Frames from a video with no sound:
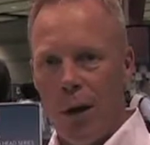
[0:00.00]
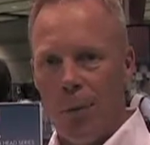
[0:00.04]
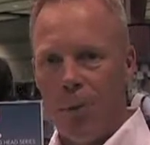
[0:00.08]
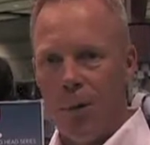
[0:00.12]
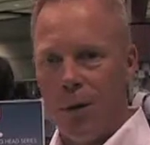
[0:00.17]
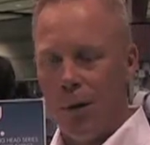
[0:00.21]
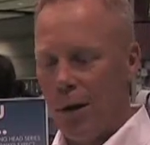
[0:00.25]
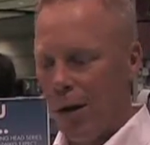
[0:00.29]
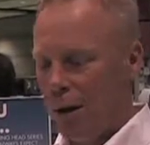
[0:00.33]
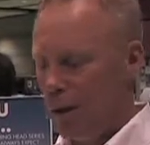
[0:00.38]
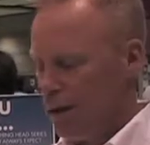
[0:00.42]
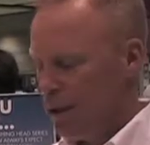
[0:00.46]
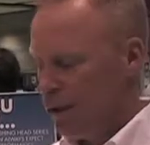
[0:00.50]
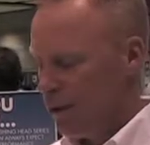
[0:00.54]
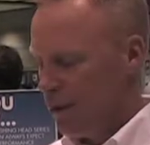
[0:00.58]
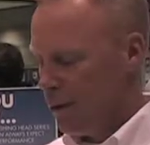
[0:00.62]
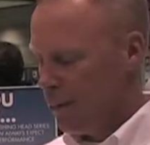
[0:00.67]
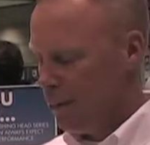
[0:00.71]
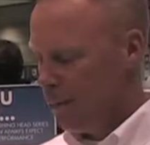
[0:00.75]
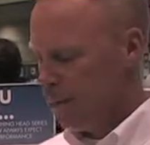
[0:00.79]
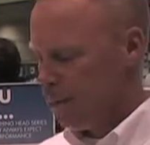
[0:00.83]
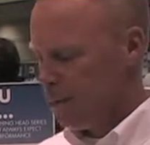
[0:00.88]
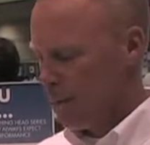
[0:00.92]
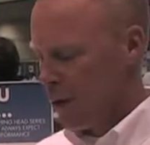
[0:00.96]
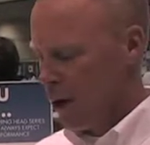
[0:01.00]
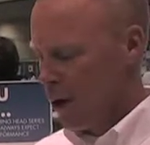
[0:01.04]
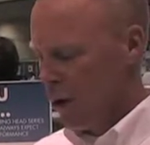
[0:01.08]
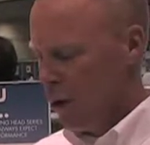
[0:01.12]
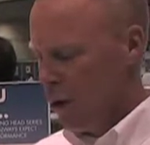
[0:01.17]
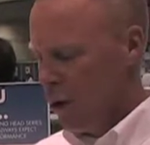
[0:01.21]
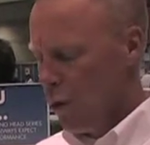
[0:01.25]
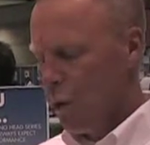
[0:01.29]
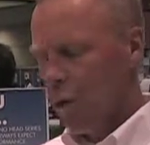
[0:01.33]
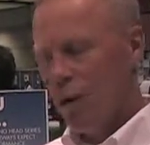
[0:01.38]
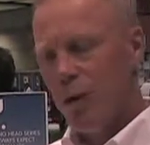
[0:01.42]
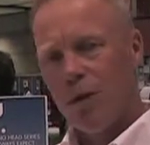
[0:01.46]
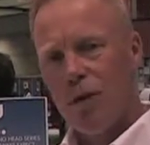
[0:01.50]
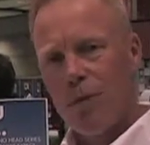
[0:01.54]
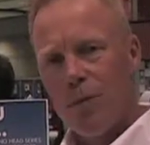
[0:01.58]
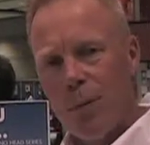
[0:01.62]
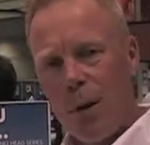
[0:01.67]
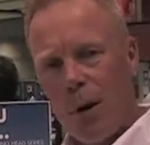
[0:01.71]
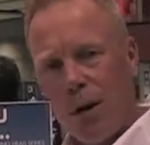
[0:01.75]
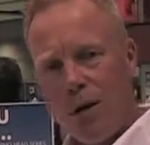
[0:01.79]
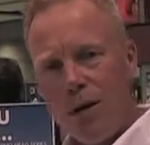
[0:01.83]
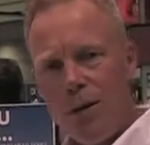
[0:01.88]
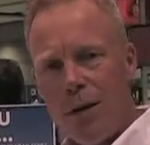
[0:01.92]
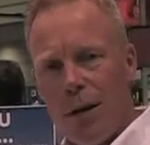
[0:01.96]
application. With a
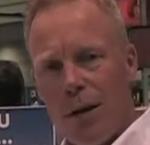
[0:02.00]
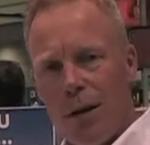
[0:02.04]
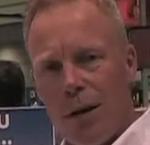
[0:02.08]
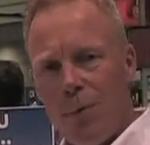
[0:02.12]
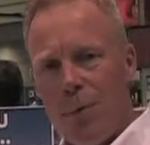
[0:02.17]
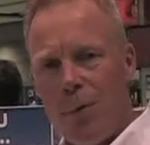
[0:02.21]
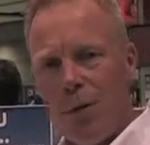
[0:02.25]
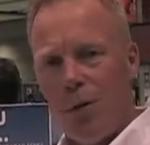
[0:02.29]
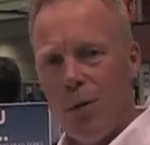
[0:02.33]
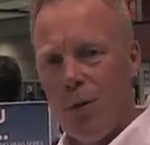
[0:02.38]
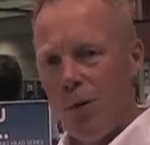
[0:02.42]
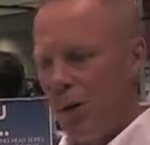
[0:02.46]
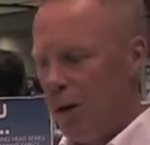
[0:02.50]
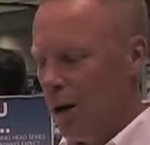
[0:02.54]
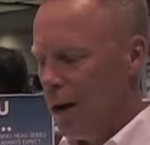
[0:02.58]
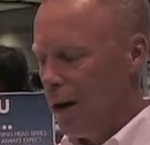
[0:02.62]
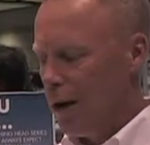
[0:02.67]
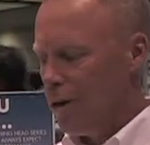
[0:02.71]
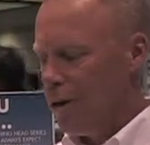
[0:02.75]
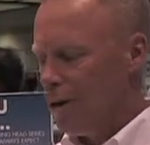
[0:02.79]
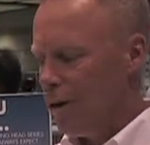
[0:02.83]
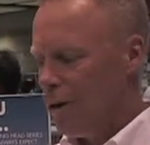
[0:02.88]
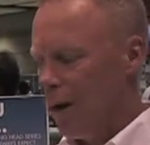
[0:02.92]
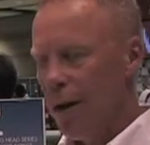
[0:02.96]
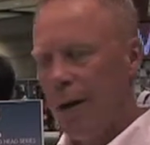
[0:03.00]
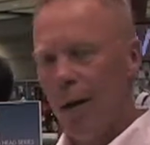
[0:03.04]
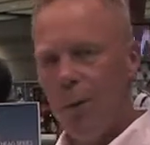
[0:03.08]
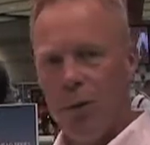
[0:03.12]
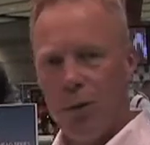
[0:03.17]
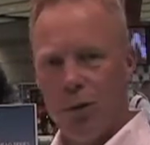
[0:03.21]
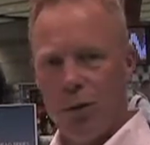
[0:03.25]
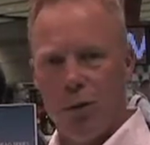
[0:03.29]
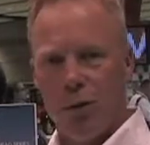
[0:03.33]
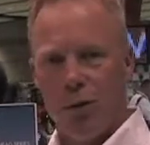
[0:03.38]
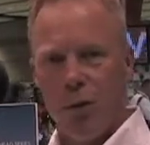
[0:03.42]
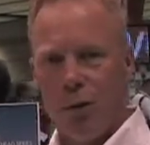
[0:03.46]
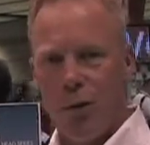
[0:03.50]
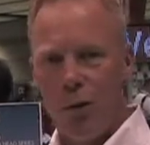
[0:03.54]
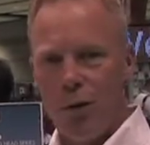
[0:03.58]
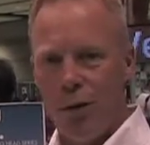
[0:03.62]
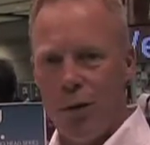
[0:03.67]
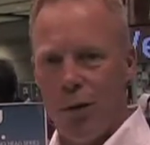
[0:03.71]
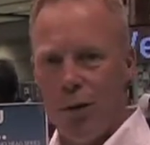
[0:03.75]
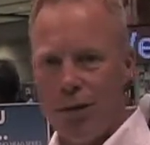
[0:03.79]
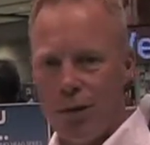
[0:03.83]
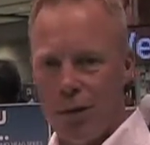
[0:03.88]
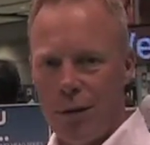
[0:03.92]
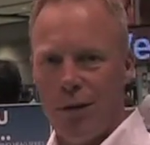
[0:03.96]
smart damper, we're actually able to
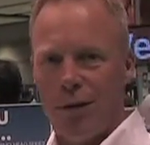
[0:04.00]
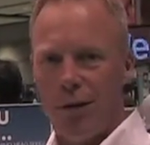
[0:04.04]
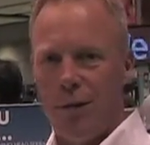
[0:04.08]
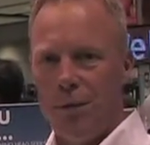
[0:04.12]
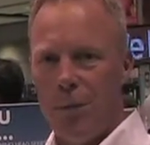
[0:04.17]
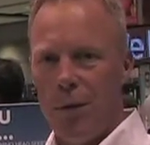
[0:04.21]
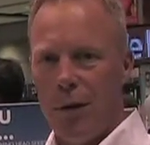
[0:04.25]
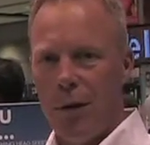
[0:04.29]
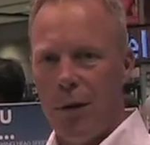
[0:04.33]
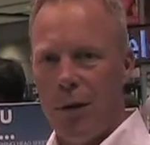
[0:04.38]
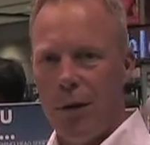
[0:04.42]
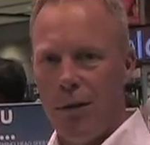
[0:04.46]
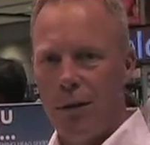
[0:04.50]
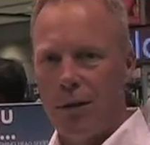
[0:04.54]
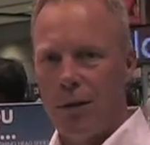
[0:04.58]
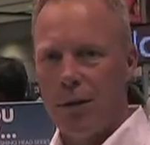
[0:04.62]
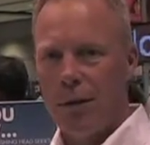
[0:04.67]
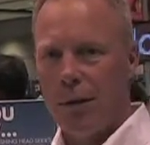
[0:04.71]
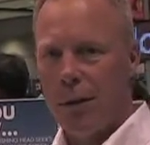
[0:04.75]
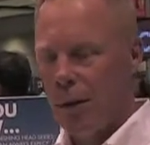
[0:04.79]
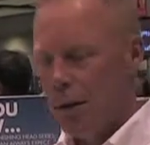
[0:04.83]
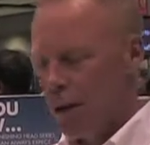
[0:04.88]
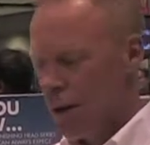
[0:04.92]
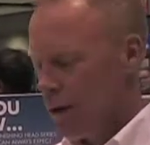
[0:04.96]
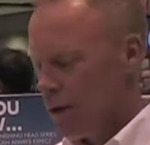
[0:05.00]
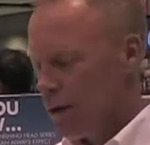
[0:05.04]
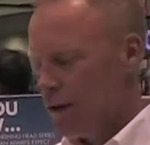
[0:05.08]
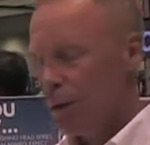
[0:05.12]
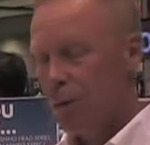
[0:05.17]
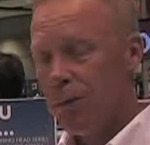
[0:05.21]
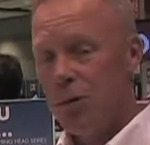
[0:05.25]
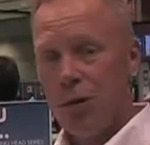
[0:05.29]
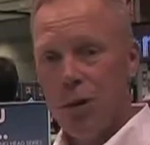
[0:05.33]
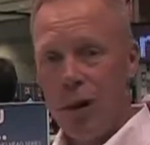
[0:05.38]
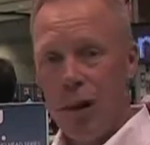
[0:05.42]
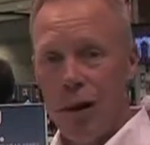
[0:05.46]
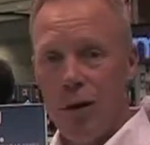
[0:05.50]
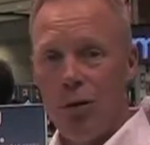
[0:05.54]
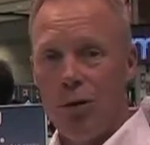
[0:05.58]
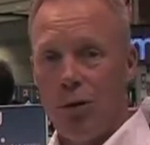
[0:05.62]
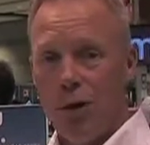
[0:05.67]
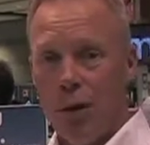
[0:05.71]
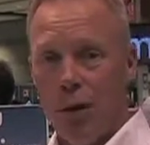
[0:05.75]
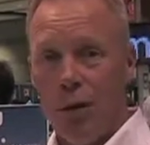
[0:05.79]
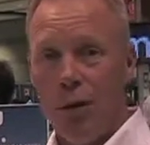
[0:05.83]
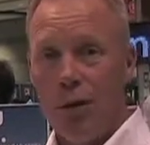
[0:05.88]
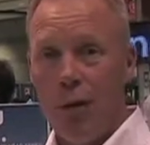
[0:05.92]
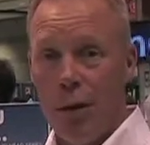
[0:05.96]
increase the speeds
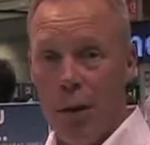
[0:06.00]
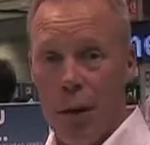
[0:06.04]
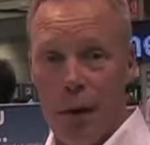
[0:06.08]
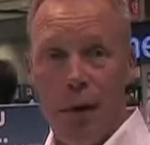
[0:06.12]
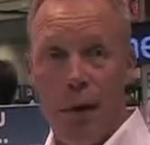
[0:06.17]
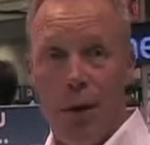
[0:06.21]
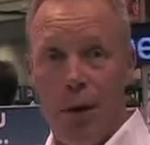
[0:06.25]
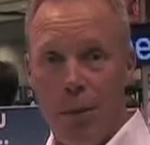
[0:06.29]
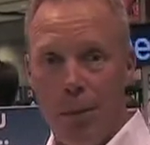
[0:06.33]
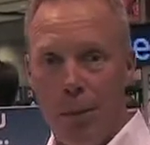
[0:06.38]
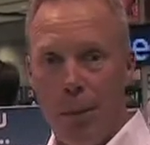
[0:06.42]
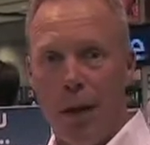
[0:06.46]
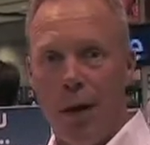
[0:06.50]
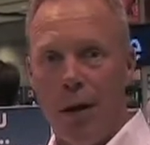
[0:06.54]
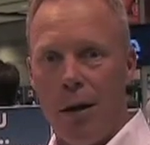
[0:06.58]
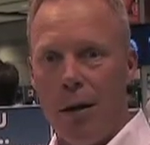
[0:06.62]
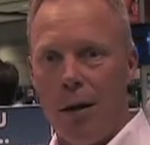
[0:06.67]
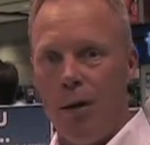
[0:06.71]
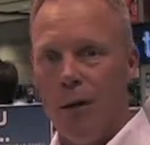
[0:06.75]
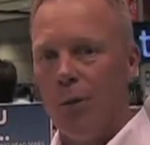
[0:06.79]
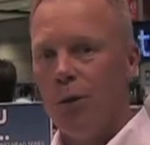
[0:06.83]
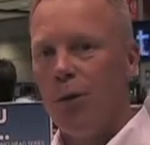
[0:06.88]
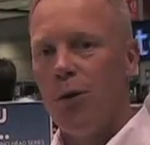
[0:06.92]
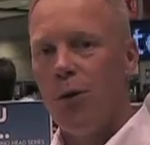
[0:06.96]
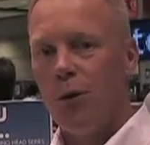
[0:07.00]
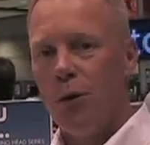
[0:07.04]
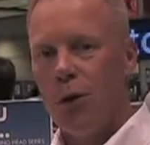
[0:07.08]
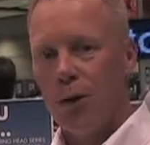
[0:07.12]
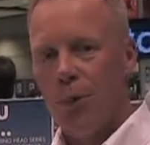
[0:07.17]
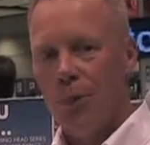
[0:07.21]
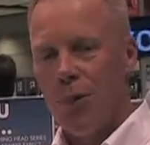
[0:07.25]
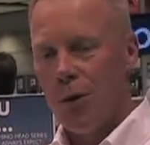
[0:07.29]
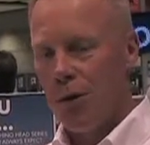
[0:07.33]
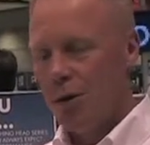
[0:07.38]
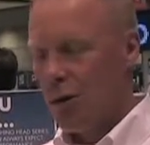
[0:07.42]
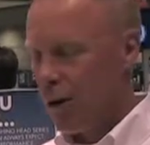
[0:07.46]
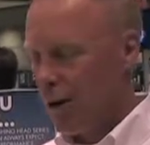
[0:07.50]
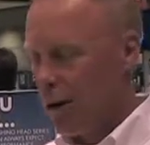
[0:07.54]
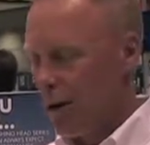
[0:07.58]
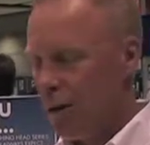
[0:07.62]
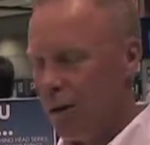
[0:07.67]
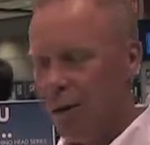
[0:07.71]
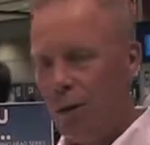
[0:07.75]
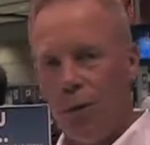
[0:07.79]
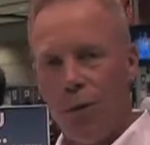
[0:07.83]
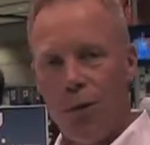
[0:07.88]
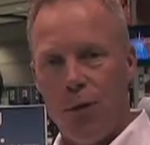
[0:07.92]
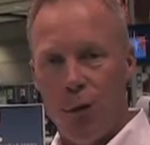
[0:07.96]
substantially in the manner of
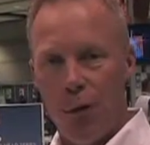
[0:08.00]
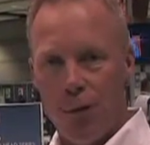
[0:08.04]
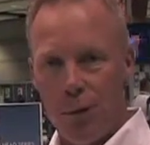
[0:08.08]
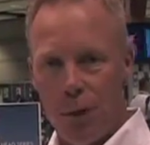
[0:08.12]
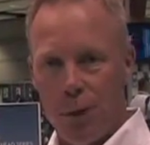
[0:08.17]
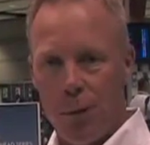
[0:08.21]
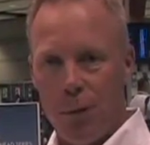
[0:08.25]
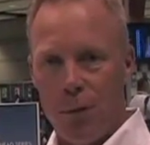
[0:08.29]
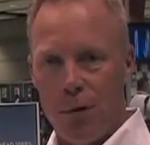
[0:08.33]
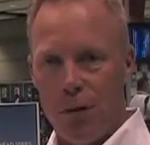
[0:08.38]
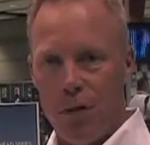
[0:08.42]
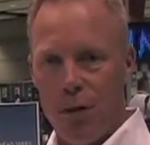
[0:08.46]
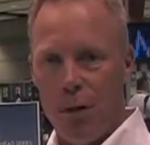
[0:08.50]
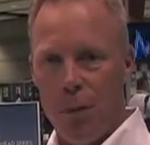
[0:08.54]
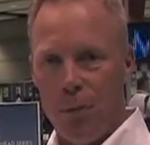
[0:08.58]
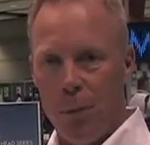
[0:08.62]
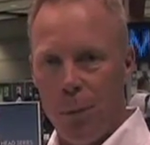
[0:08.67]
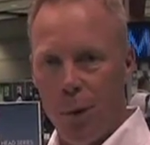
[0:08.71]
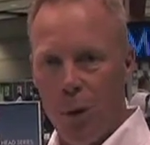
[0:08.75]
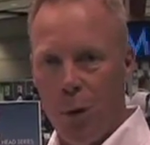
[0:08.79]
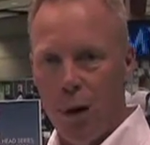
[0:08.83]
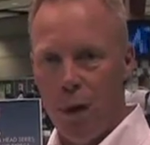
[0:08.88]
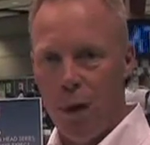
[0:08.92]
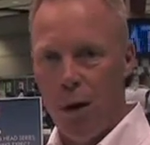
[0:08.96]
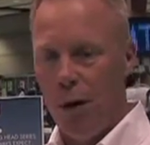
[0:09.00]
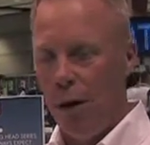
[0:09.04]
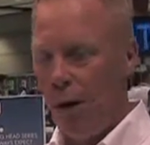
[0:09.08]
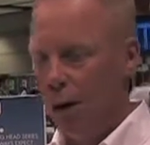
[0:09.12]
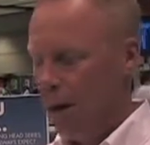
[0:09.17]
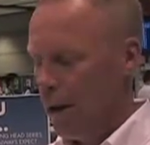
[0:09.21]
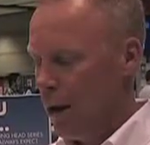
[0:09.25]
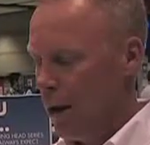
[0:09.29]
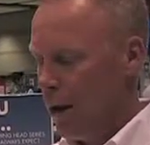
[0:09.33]
30% to 50% more,